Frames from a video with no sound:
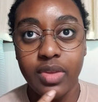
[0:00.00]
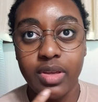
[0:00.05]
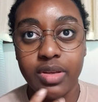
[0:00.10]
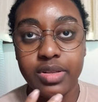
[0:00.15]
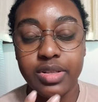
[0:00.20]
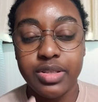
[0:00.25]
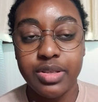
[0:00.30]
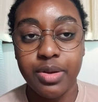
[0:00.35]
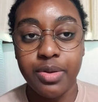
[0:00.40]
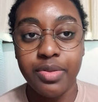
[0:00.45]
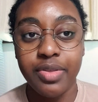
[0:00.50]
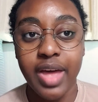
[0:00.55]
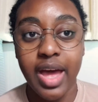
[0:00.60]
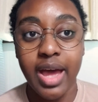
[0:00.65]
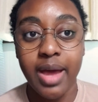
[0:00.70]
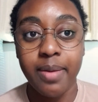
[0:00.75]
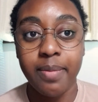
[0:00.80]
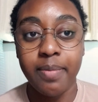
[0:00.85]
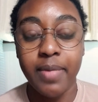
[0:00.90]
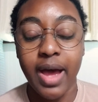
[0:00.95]
So
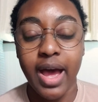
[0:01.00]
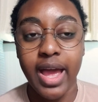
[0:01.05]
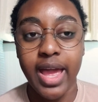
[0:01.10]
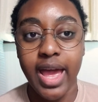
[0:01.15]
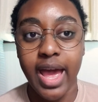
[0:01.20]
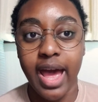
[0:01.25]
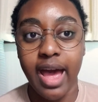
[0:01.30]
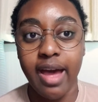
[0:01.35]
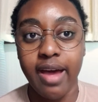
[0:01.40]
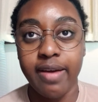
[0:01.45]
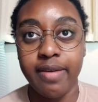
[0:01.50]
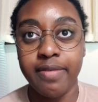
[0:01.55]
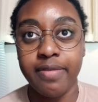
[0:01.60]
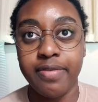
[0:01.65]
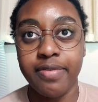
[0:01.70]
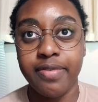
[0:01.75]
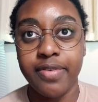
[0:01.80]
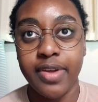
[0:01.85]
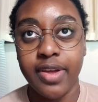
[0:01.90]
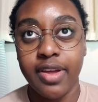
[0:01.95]
that I have
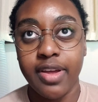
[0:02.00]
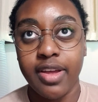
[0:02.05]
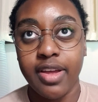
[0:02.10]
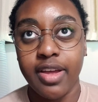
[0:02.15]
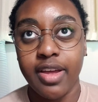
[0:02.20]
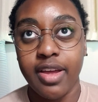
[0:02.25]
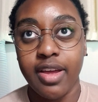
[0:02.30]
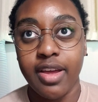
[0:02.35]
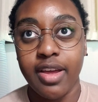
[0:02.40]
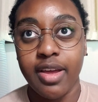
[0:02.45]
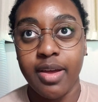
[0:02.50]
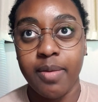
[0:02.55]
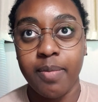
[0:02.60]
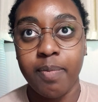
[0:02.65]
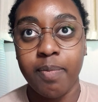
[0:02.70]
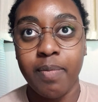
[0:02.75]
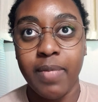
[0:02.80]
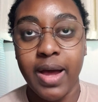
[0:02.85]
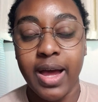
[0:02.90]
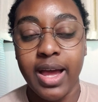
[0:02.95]

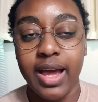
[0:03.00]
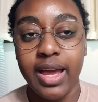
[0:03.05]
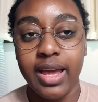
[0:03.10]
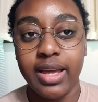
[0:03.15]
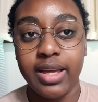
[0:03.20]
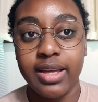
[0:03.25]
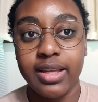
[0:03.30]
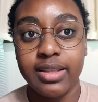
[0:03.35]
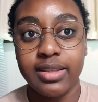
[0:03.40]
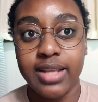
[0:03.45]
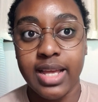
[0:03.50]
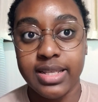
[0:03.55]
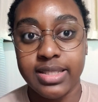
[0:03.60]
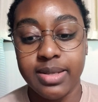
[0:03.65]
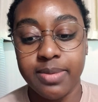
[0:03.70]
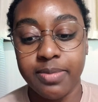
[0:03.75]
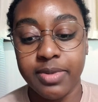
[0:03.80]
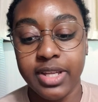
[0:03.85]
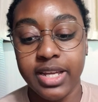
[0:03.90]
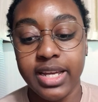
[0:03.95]
my
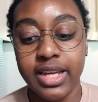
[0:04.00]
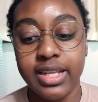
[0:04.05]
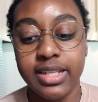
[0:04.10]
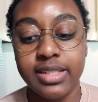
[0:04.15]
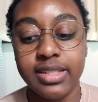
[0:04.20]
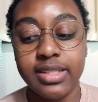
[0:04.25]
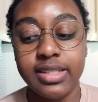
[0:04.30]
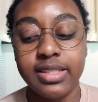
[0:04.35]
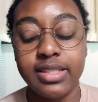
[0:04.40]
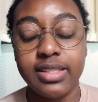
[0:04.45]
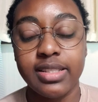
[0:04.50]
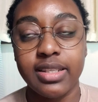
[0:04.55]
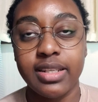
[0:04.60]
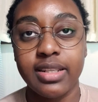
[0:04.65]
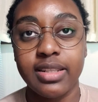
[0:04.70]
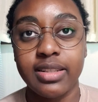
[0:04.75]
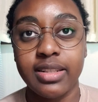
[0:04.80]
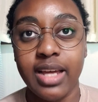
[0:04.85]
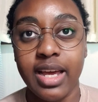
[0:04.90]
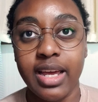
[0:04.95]
lesson plans
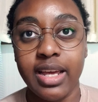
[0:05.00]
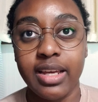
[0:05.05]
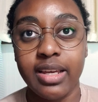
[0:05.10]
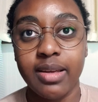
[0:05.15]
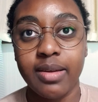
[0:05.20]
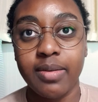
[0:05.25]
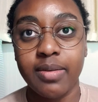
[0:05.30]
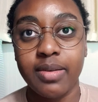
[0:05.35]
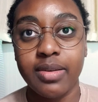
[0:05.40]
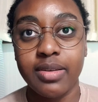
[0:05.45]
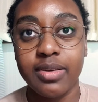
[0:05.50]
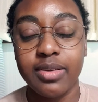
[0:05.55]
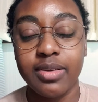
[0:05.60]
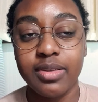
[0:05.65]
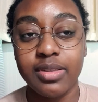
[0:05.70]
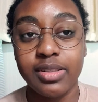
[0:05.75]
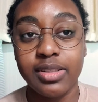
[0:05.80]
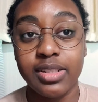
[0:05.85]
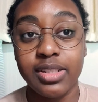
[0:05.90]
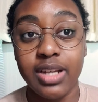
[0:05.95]
like
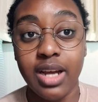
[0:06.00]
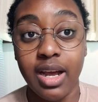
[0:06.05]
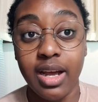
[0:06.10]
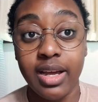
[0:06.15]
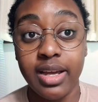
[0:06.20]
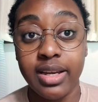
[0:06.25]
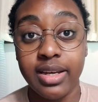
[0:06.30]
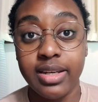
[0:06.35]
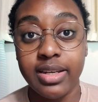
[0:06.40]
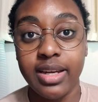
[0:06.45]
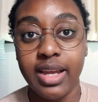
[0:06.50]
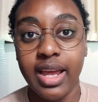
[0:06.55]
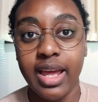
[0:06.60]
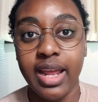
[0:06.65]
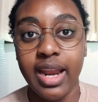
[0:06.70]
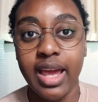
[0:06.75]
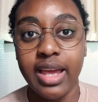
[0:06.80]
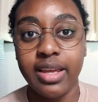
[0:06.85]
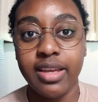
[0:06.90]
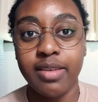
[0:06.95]
done
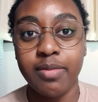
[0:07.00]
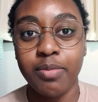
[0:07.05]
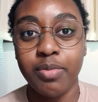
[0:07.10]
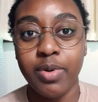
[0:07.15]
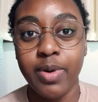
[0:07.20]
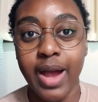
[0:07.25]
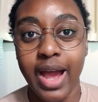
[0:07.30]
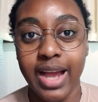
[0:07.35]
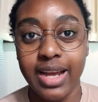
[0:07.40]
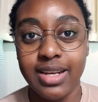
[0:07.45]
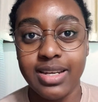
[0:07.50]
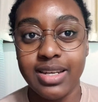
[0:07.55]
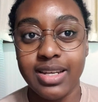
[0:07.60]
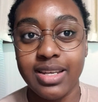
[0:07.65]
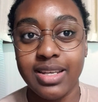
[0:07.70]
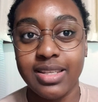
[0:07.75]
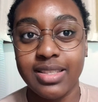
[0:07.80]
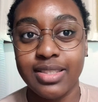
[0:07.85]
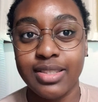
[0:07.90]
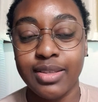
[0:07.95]
and I can
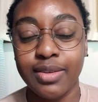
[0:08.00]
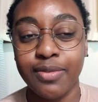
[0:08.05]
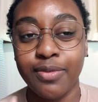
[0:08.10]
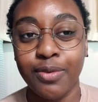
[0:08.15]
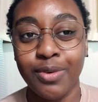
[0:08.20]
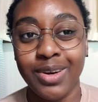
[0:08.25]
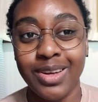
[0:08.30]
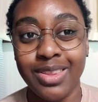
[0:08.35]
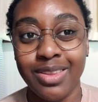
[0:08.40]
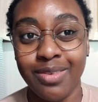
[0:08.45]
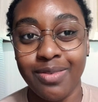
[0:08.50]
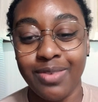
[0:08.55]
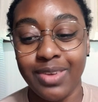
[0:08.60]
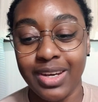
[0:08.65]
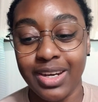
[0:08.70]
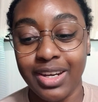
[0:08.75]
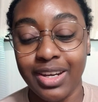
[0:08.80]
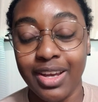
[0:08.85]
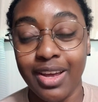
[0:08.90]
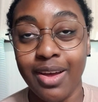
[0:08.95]
practice for the
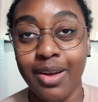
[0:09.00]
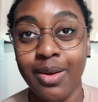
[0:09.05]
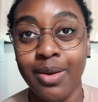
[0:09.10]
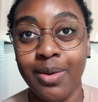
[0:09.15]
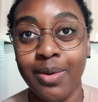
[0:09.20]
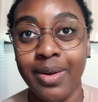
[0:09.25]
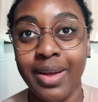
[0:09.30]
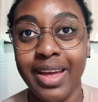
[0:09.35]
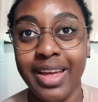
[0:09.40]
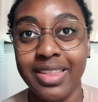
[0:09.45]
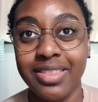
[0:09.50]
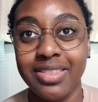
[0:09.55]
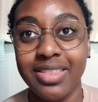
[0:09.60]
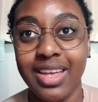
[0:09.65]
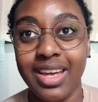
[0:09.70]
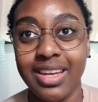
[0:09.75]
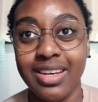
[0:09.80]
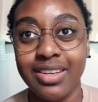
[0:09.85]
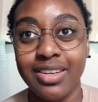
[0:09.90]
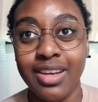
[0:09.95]
video and
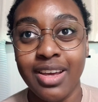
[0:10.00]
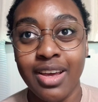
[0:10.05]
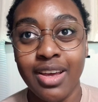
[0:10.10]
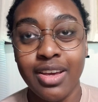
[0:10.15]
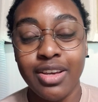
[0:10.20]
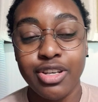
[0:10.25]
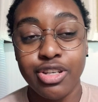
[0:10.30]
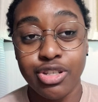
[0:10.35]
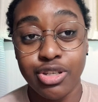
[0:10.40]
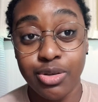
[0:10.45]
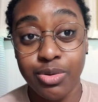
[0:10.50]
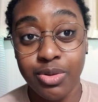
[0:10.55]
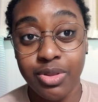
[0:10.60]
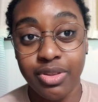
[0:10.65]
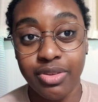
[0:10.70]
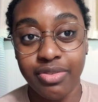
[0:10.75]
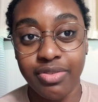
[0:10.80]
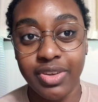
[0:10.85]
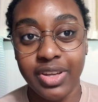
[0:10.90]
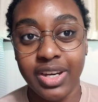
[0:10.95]
then shoot
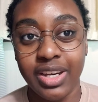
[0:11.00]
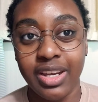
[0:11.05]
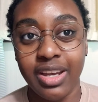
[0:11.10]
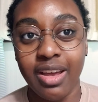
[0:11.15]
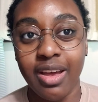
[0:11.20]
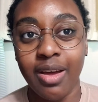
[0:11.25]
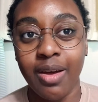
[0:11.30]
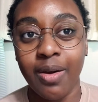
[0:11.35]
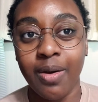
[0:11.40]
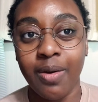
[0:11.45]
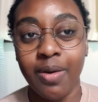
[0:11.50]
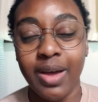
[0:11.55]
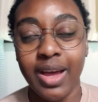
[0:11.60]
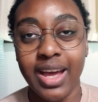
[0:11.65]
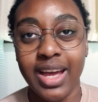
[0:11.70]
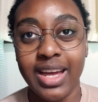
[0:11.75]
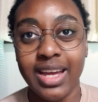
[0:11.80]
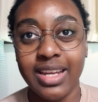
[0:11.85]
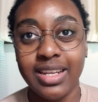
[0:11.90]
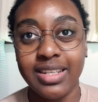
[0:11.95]
the video
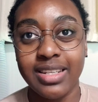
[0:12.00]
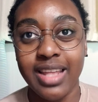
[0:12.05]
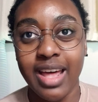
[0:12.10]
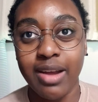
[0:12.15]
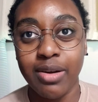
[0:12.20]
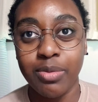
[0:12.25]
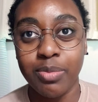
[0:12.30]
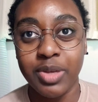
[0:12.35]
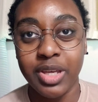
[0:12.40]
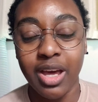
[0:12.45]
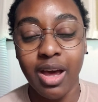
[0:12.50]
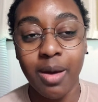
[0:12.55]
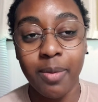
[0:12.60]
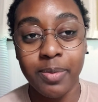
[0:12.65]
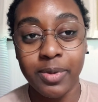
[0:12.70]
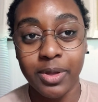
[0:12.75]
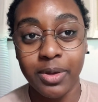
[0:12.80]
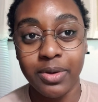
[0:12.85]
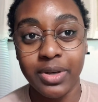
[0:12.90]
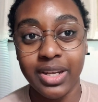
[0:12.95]
and that'll be
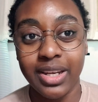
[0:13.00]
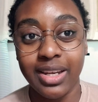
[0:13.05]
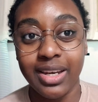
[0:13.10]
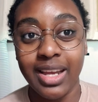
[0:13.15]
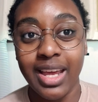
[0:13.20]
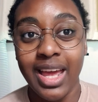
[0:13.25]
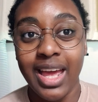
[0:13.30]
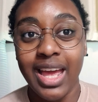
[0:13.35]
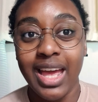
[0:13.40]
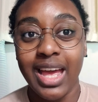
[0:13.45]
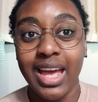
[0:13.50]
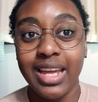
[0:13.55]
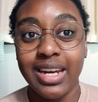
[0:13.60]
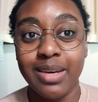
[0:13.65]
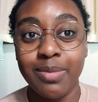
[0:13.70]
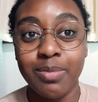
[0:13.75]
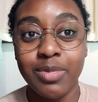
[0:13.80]
uploaded, and